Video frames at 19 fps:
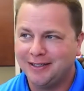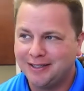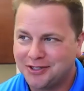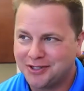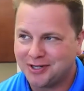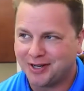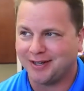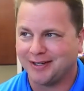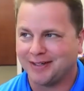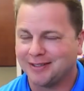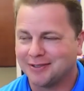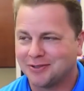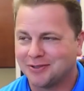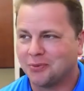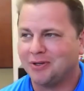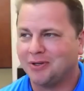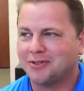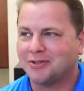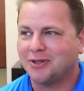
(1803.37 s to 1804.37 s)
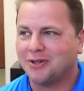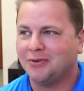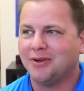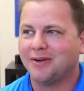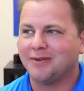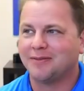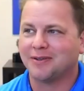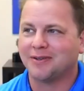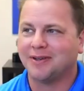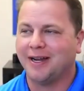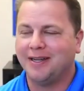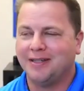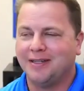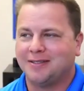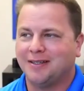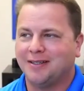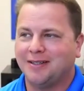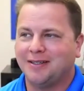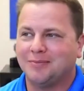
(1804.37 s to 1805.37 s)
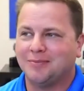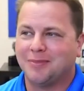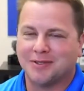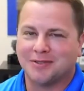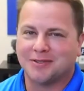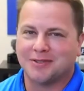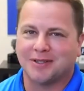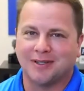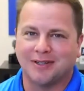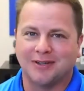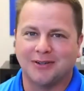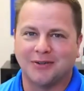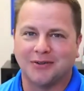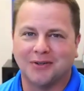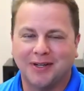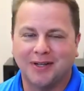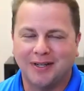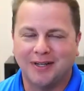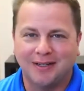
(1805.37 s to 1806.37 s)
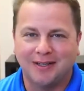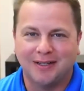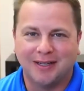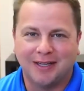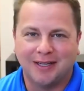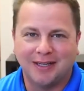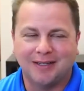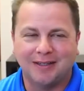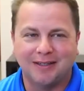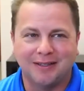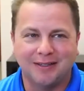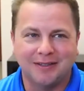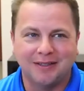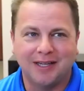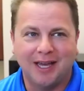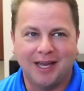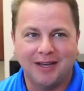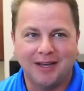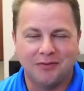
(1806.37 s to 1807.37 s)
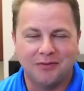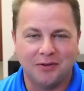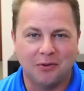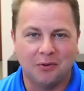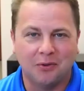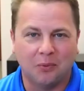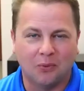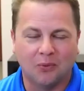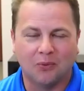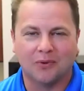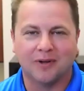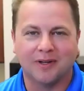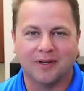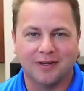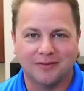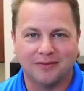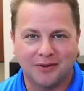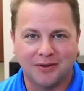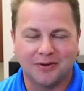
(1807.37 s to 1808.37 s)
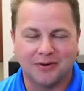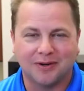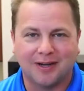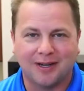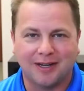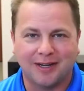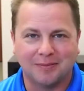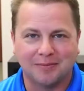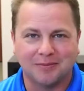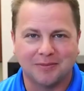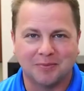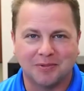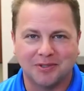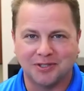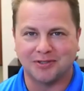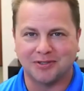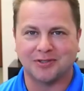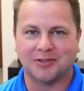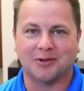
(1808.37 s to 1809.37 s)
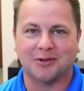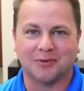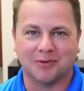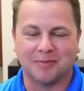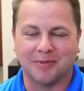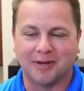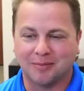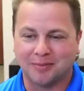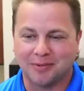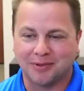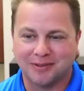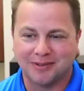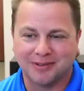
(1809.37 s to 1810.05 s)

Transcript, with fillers: chance whatsoever eighteen months ago he gave you warning of other items, but you just don't remember?